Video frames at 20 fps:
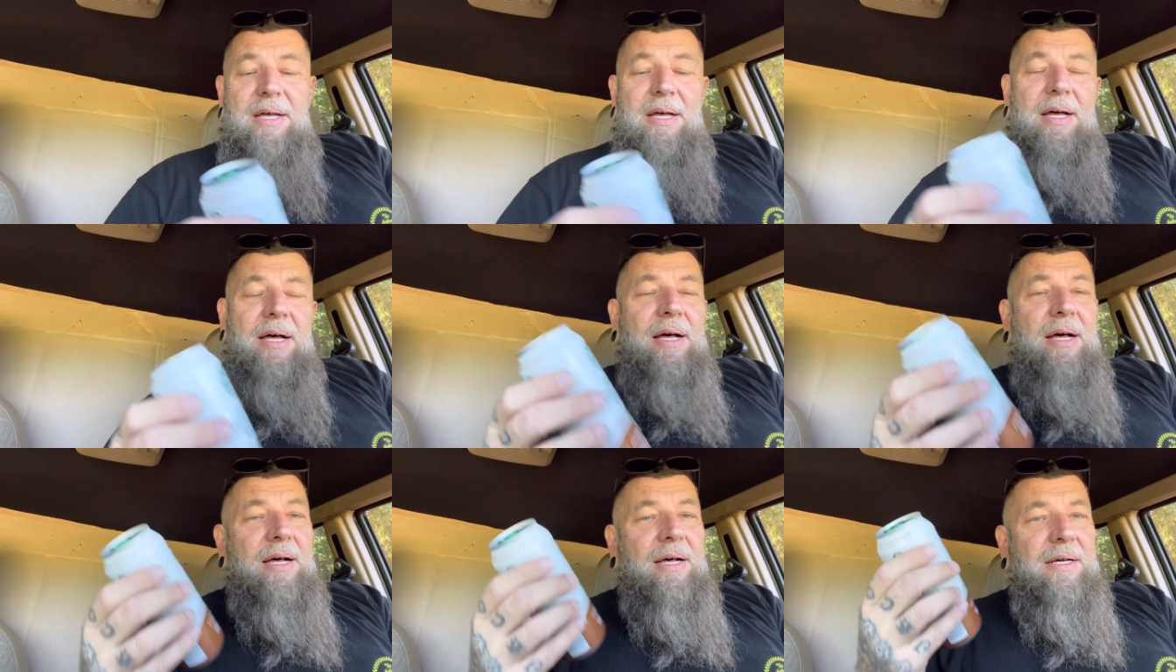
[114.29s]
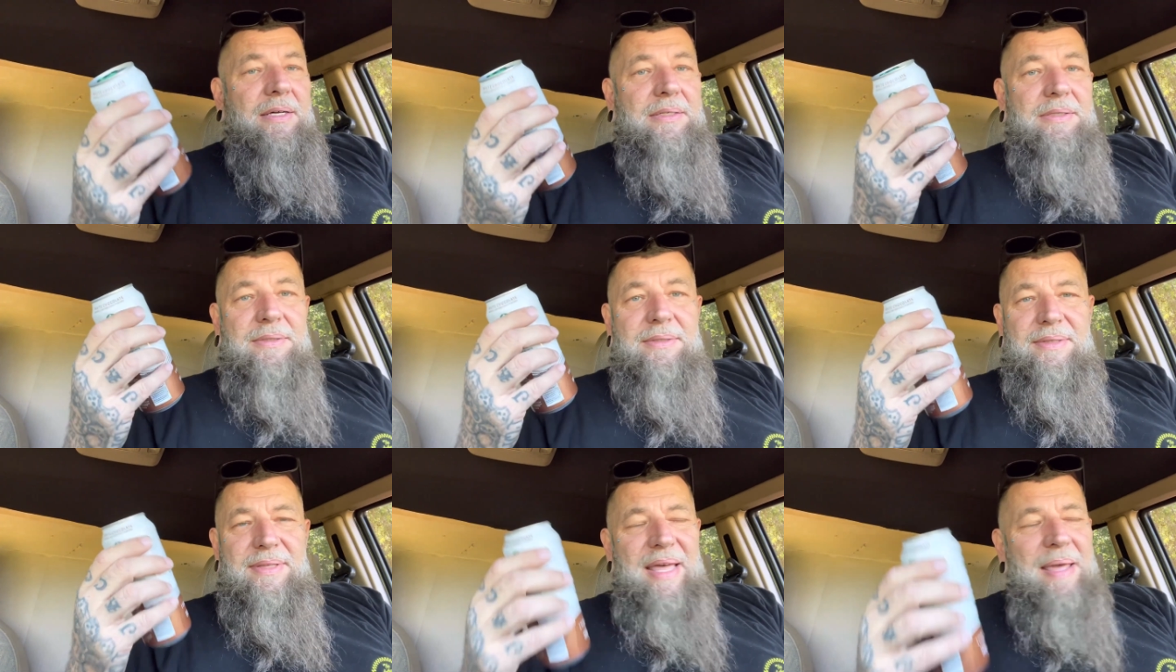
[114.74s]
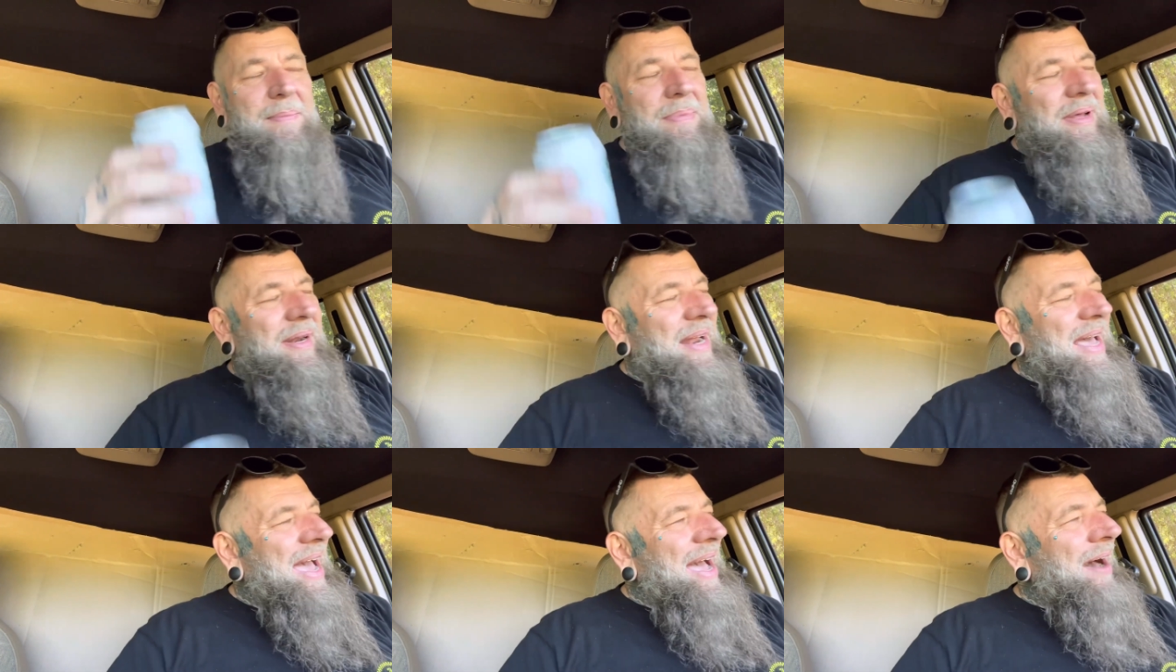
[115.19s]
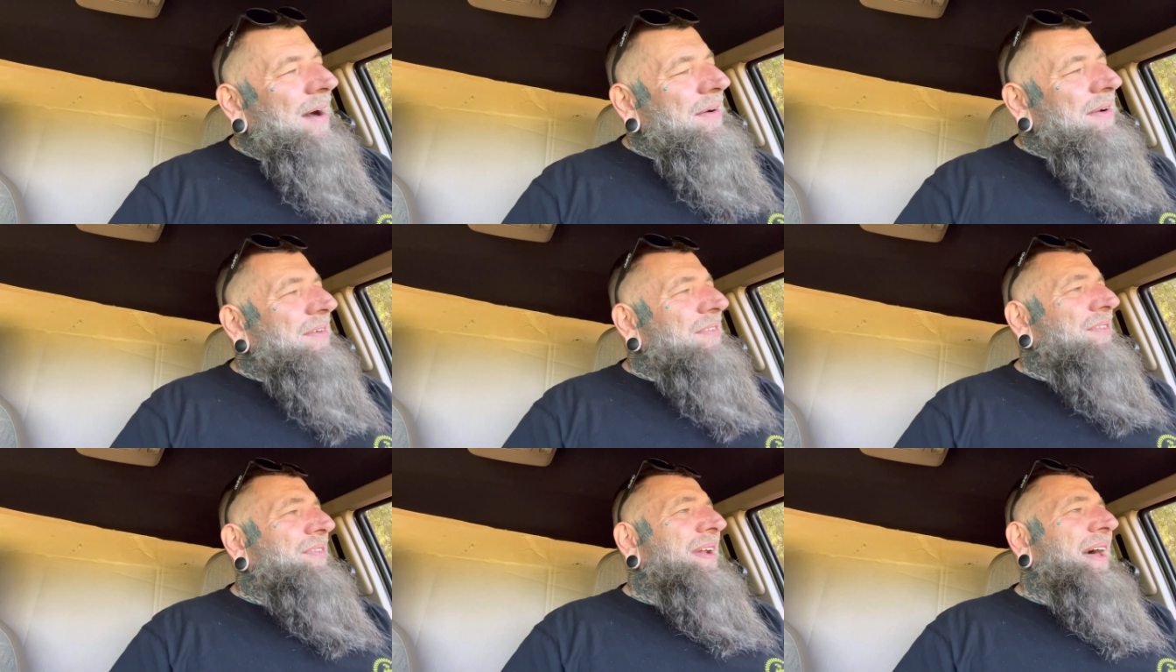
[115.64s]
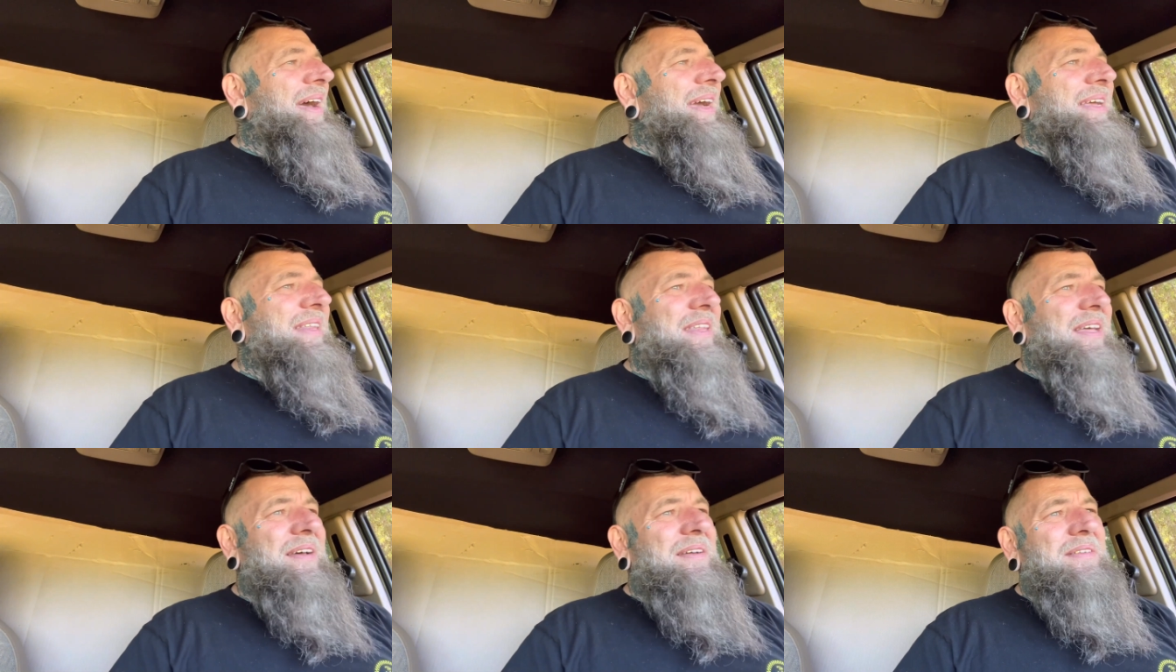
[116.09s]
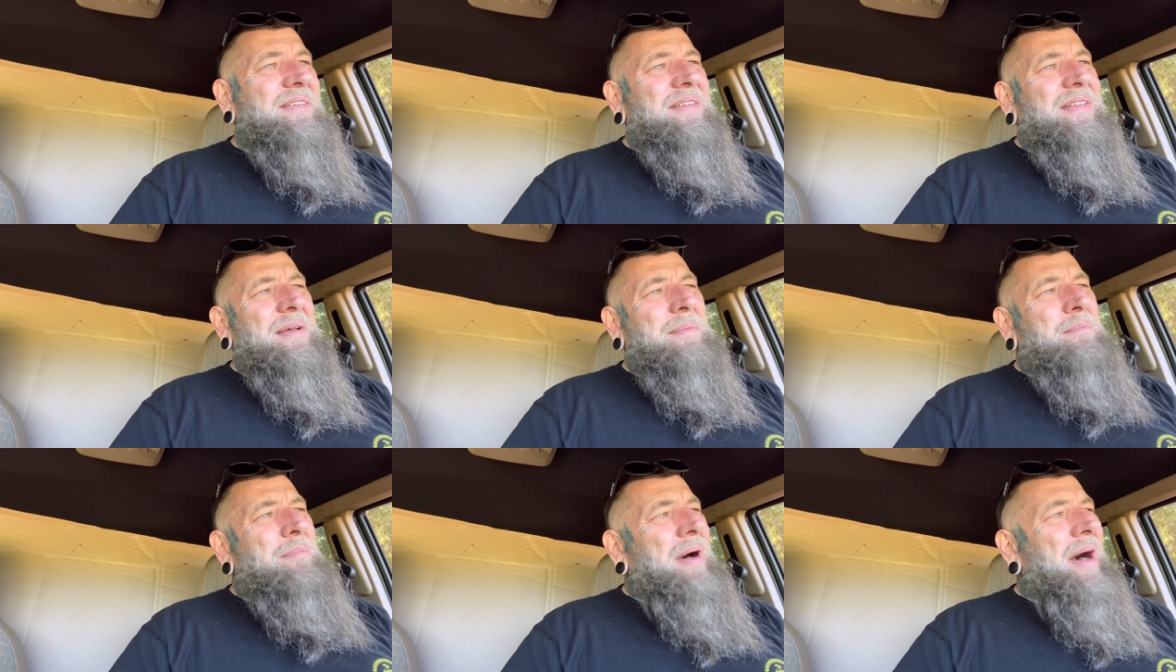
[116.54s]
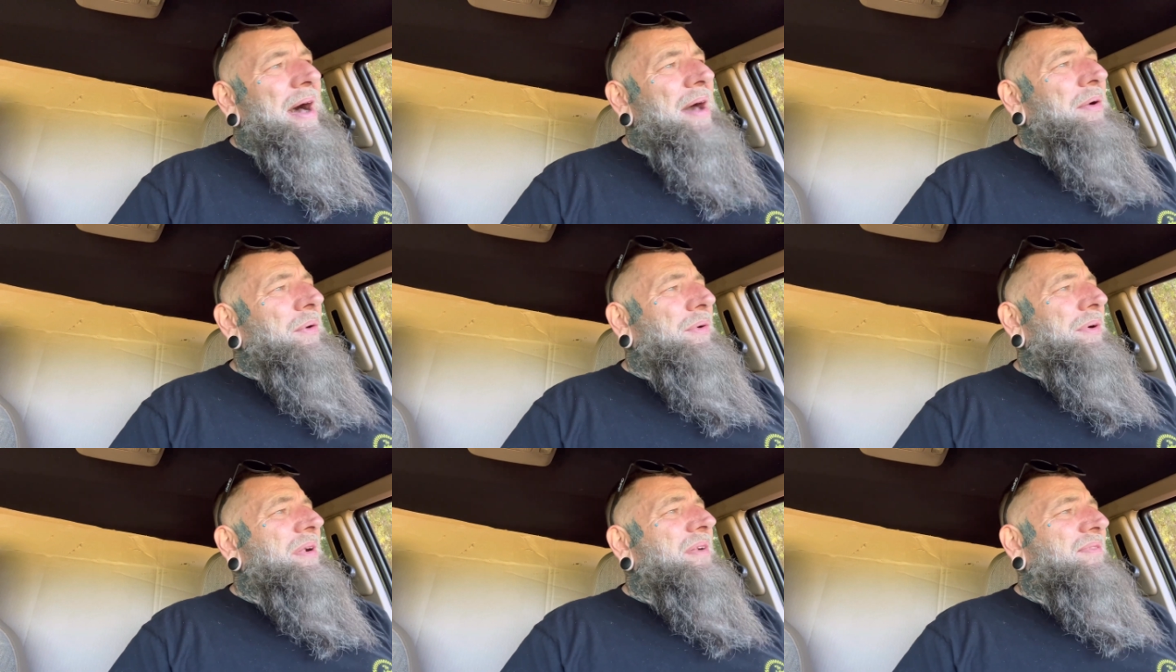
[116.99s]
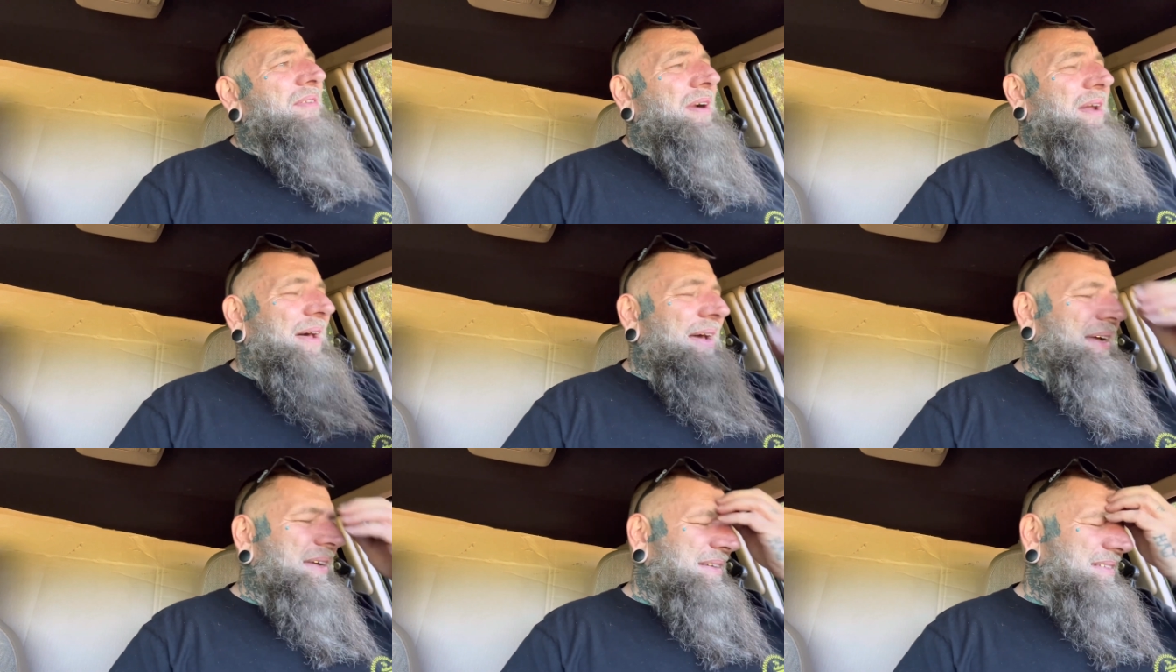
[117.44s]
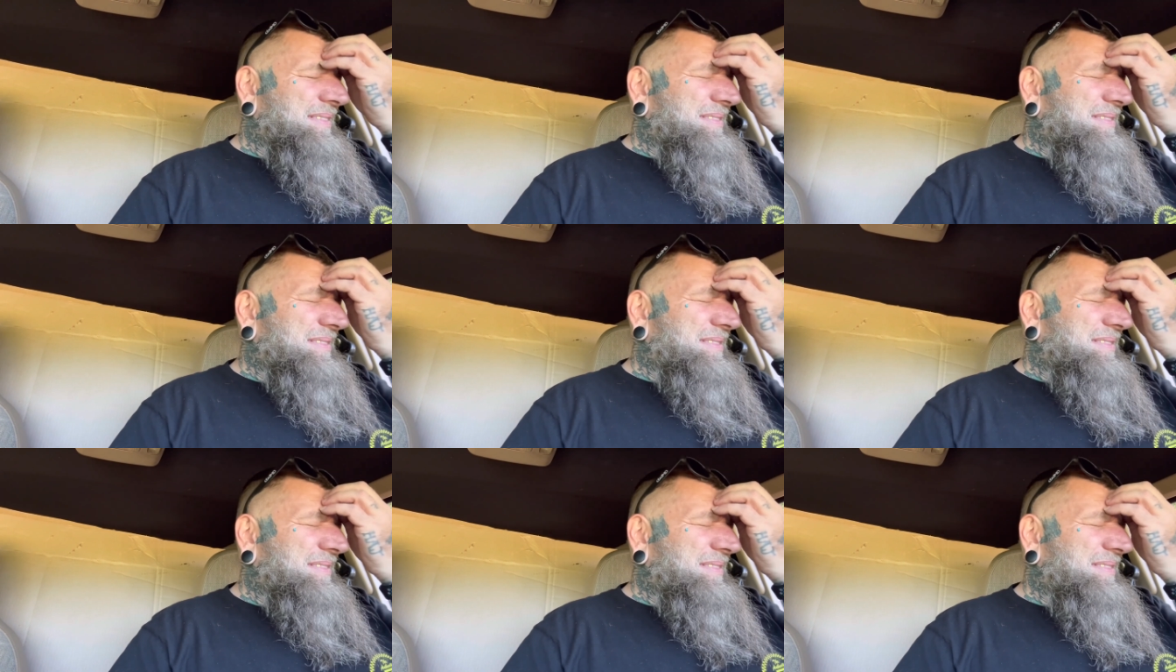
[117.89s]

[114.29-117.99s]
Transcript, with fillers: Uh, they've been out of like the, the bottles for like